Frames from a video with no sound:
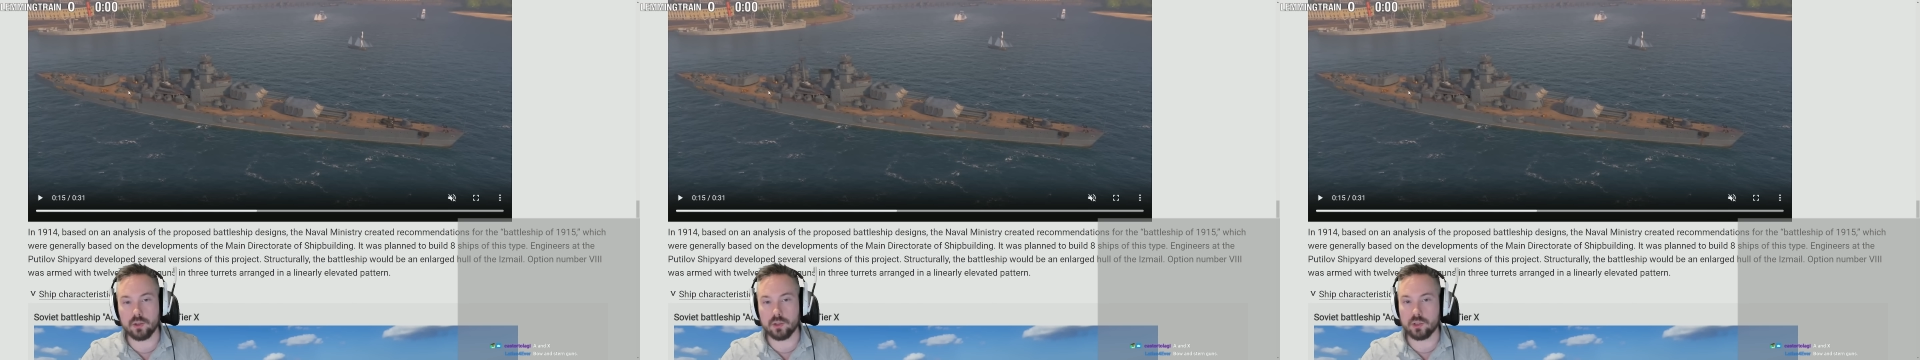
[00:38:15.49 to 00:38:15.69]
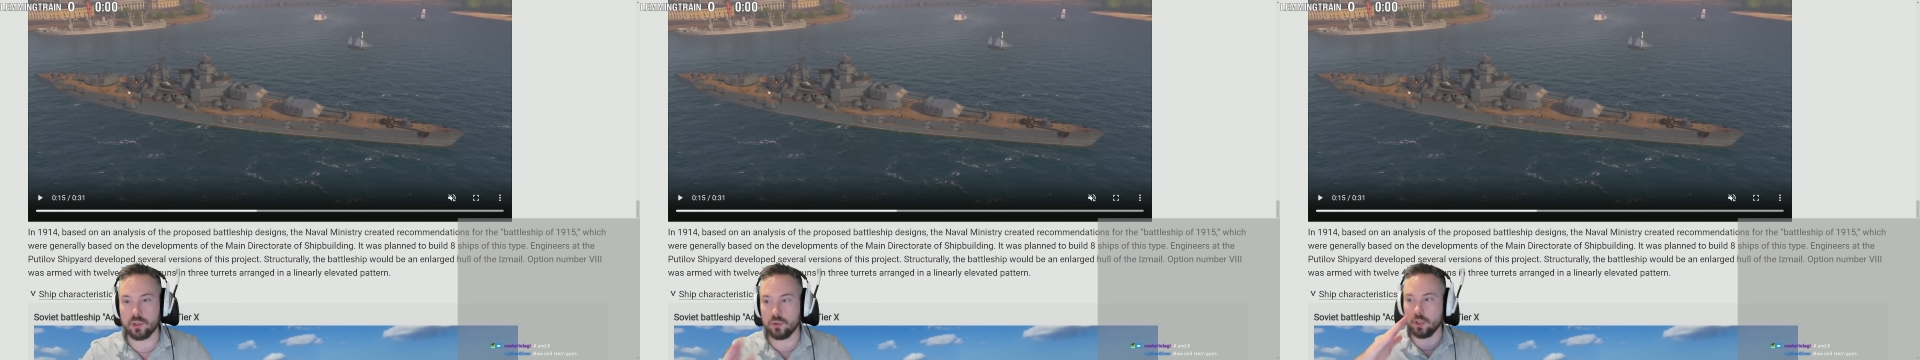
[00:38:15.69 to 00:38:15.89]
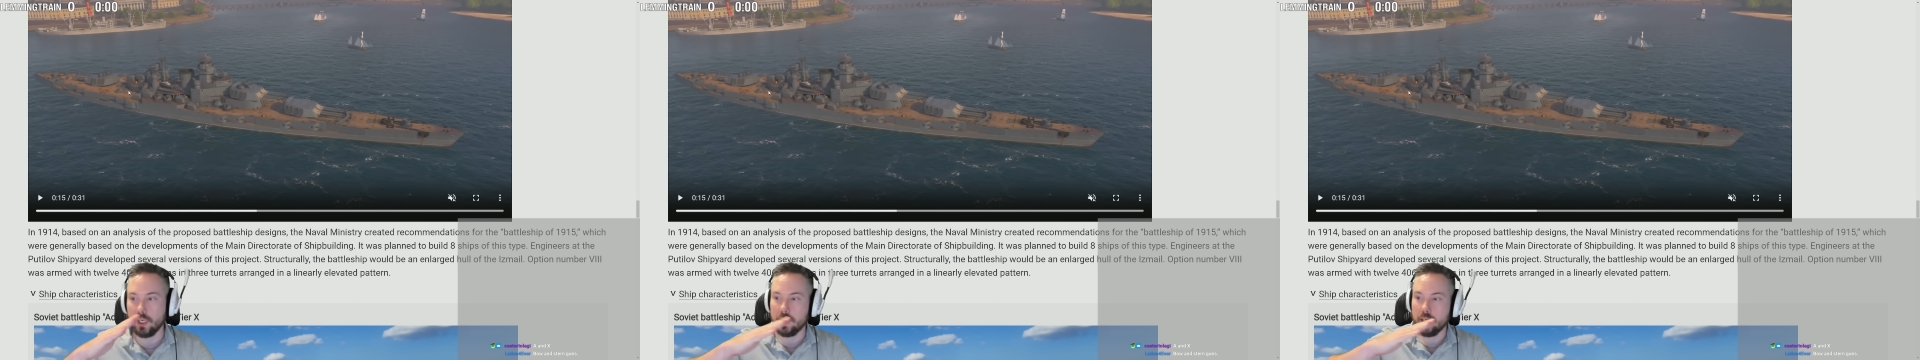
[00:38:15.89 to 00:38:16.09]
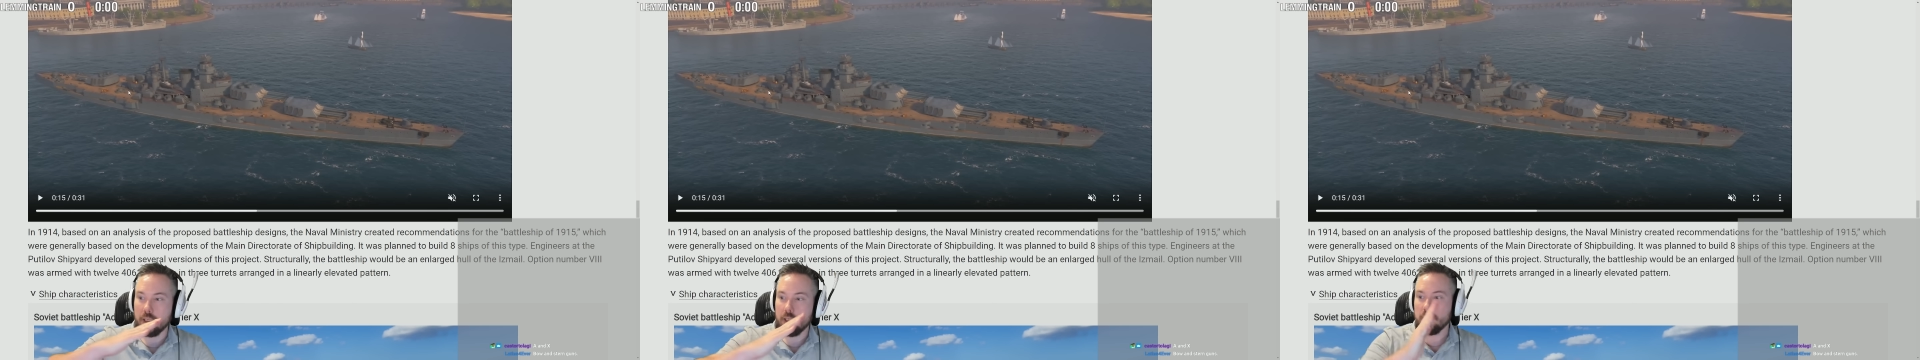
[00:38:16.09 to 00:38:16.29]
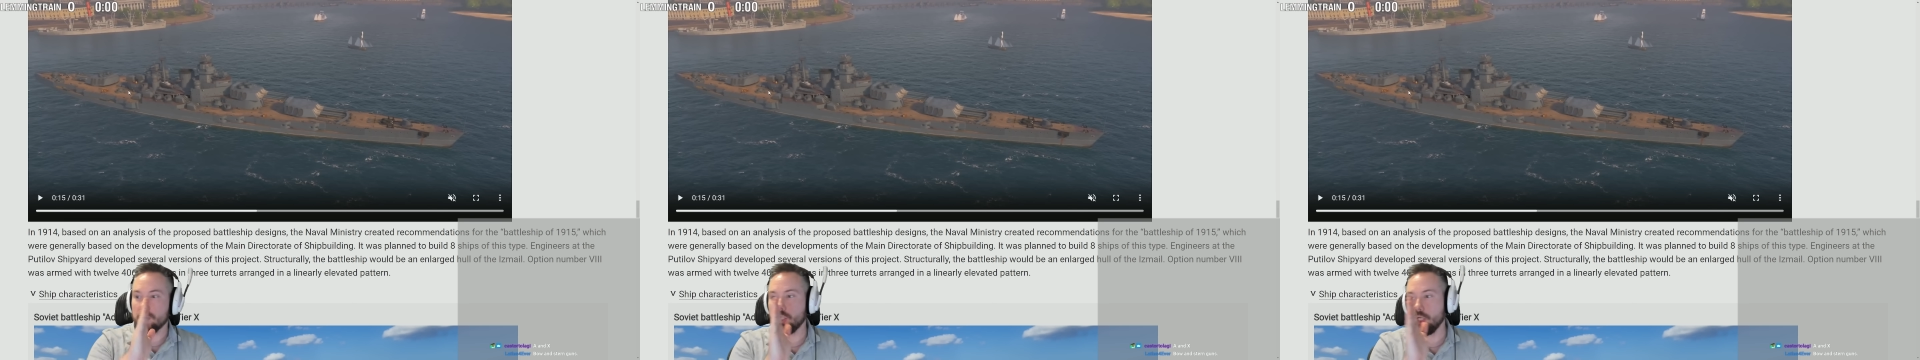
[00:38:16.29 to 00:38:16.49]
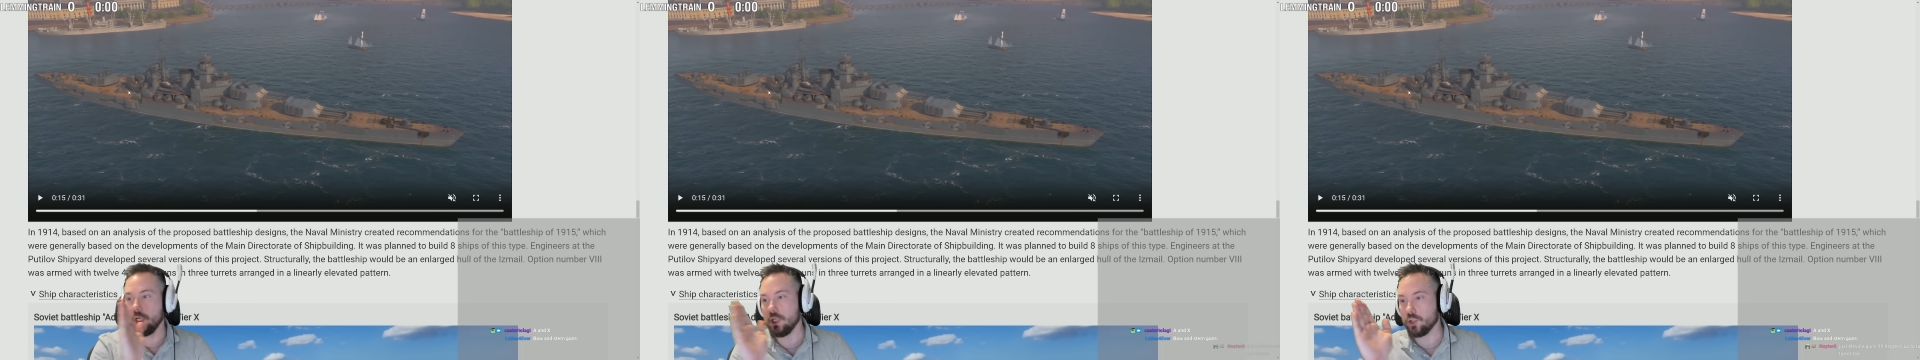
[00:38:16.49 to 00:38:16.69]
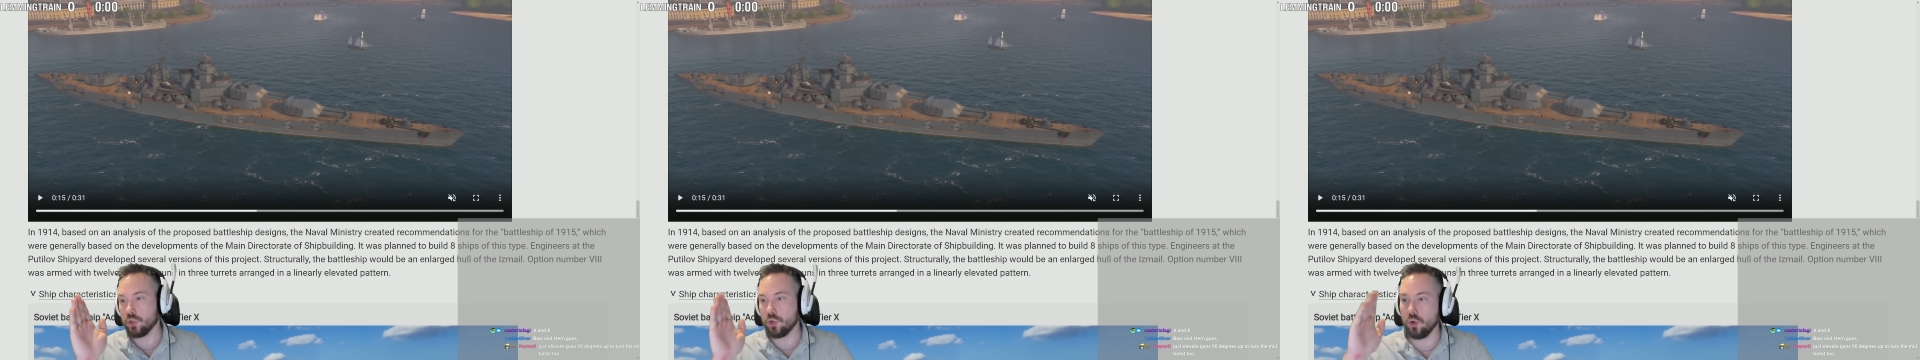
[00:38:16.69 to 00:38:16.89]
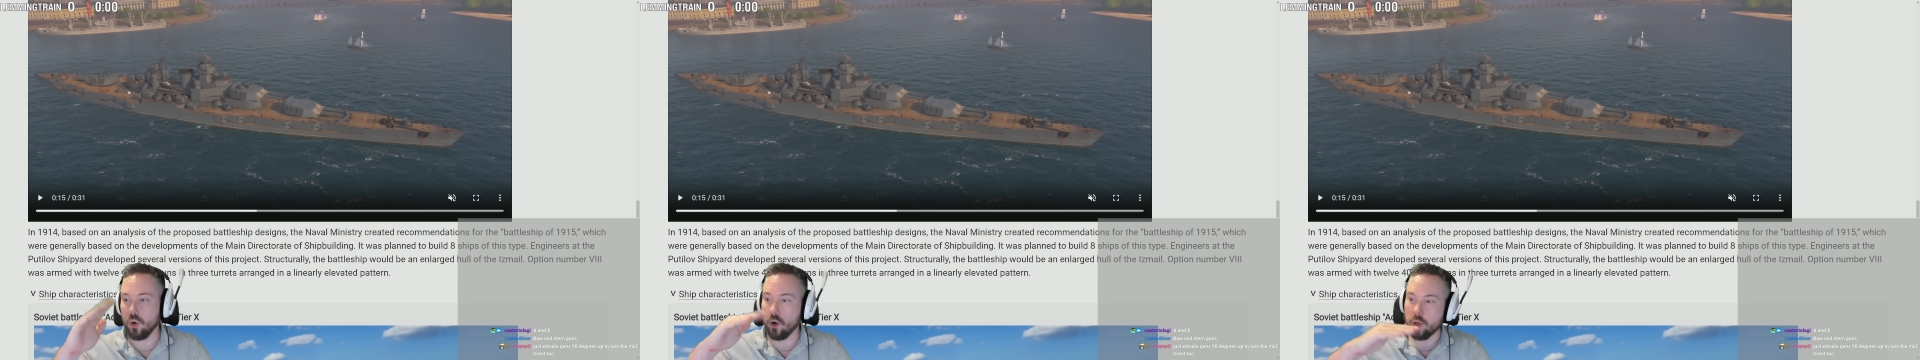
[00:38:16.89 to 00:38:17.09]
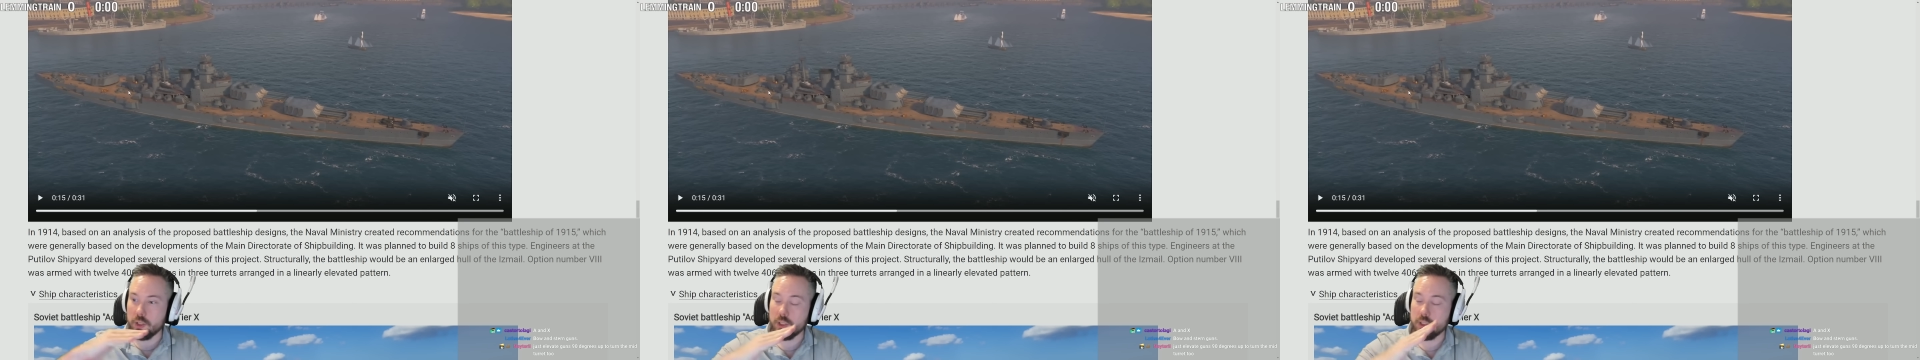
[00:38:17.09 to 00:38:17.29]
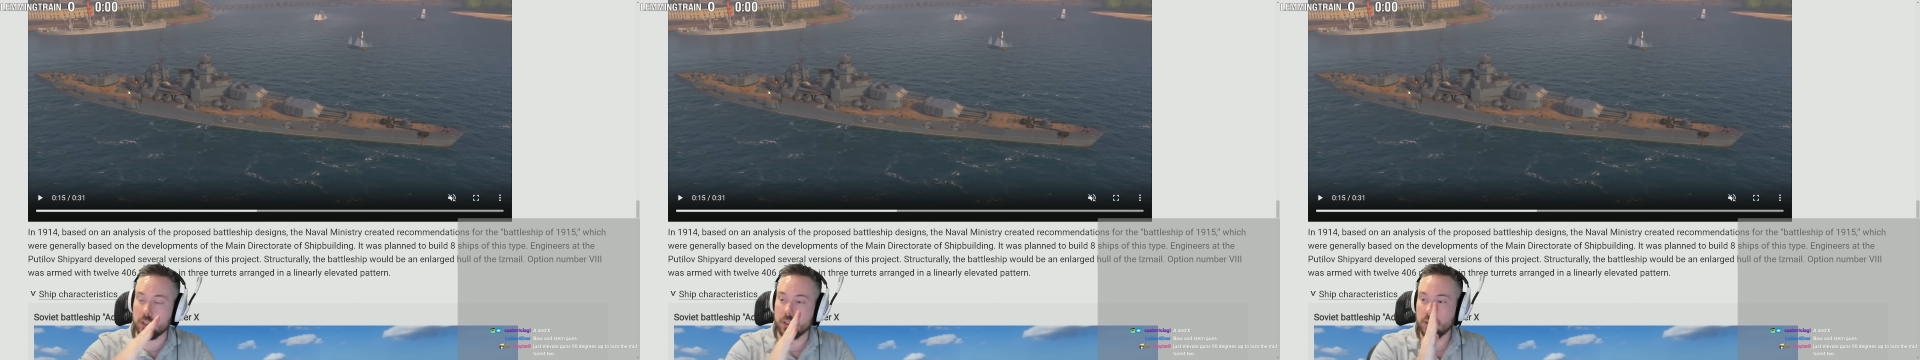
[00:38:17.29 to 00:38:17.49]
so you can change
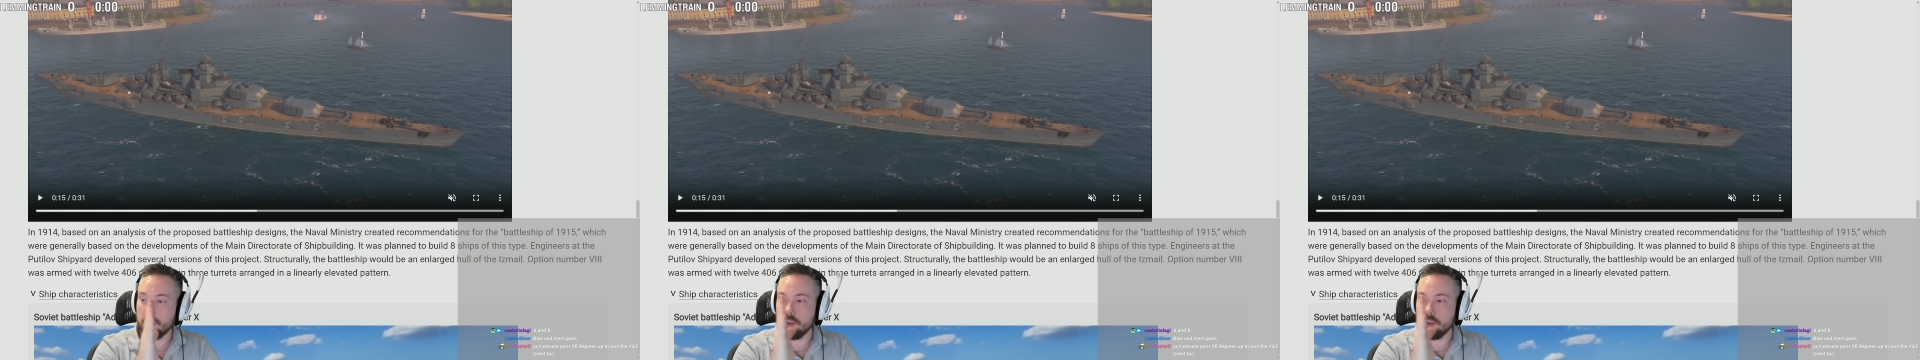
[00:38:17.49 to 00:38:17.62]
course